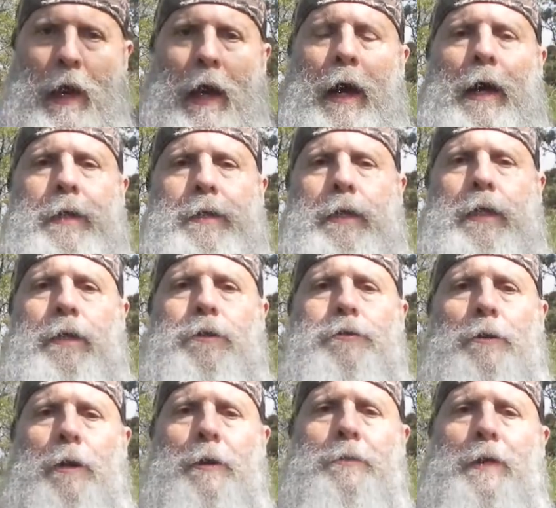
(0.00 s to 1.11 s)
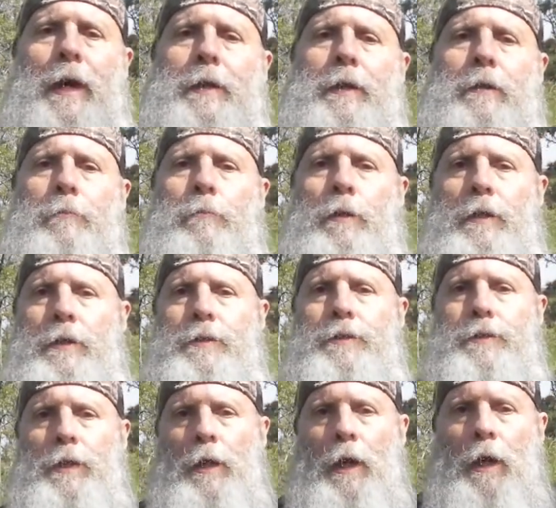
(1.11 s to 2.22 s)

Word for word: And he thought that it was